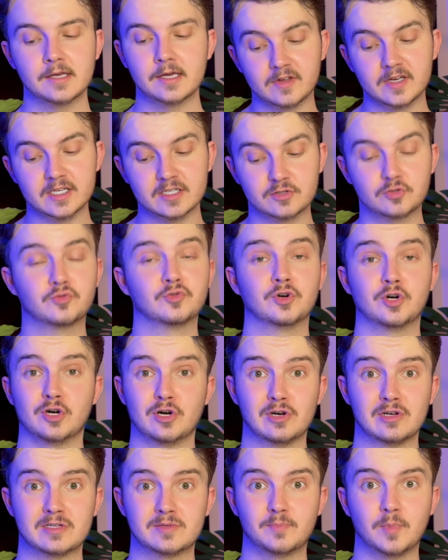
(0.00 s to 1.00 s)
It's
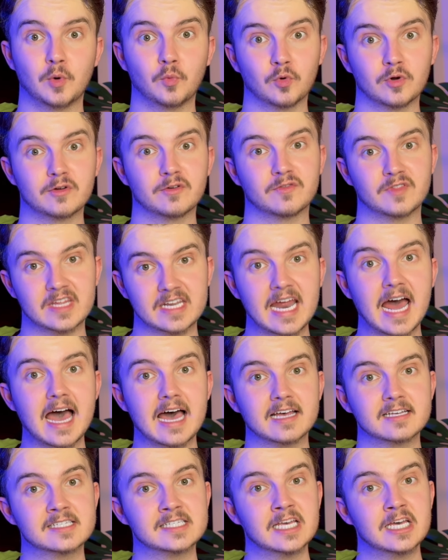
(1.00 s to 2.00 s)
gross, but one of the
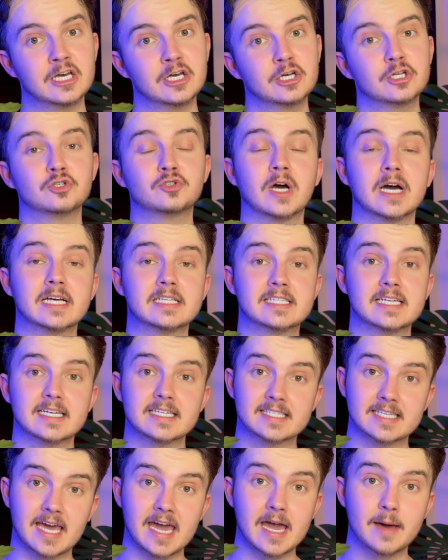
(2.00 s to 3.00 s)
gnats tried to
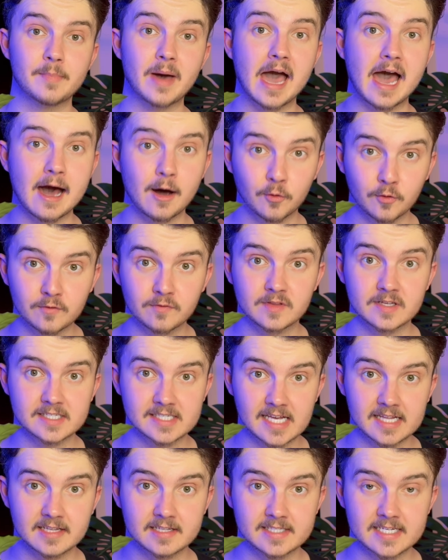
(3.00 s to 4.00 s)
escape out of the
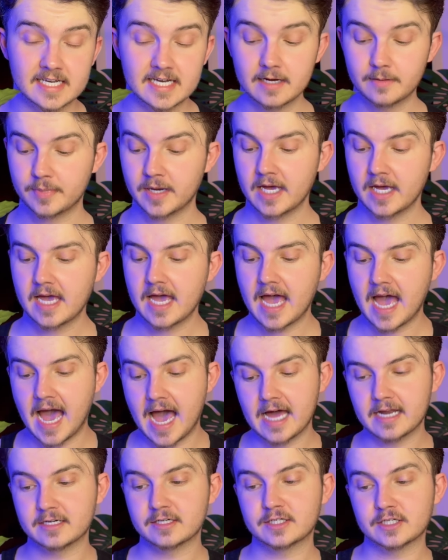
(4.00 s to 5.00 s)
sellotape
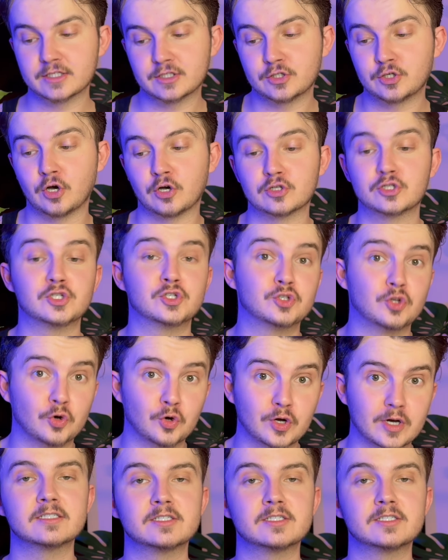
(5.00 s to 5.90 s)
and got stuck.